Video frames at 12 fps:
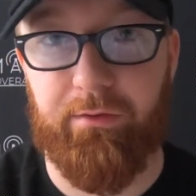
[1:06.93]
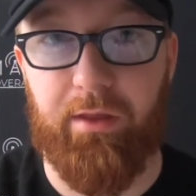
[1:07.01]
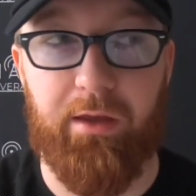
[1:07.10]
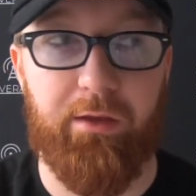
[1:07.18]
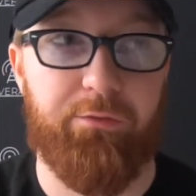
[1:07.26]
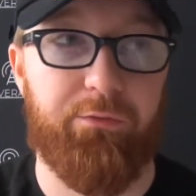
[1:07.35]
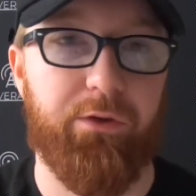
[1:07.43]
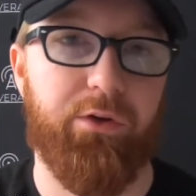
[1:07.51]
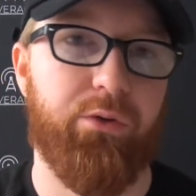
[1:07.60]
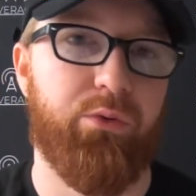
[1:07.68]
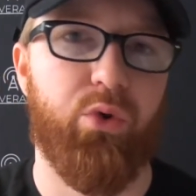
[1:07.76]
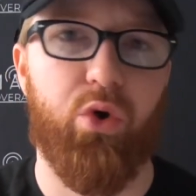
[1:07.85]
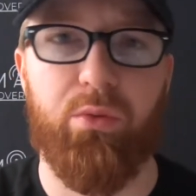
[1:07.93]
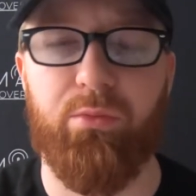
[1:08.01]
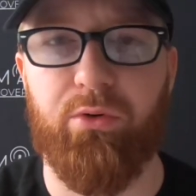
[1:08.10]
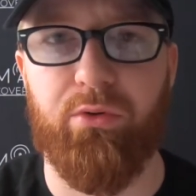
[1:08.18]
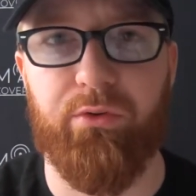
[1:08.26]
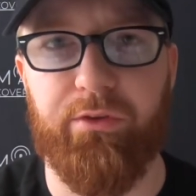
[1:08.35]
They feel
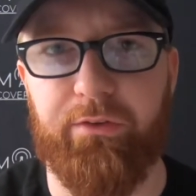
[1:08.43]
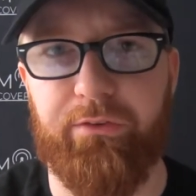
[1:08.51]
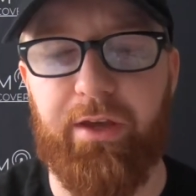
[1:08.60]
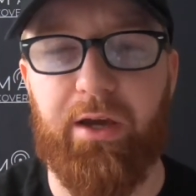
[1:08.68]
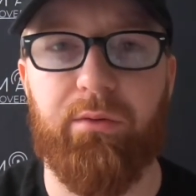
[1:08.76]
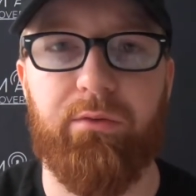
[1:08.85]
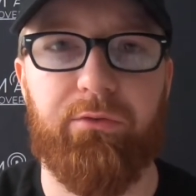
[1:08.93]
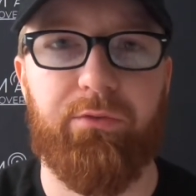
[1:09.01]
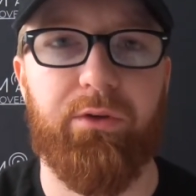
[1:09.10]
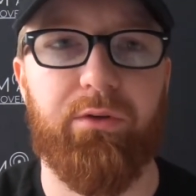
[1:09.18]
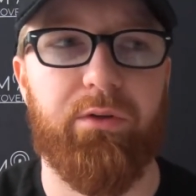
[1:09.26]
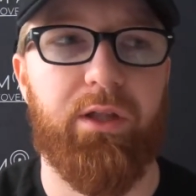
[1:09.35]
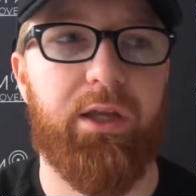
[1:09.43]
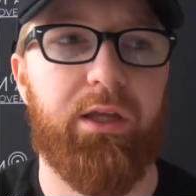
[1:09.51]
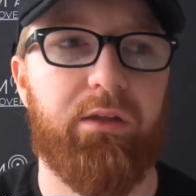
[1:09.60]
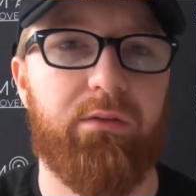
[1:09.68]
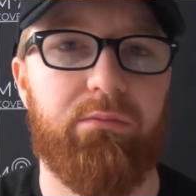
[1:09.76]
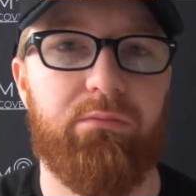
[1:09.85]
normal. The sounds feel
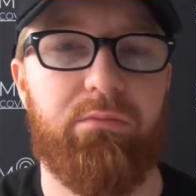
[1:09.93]
like,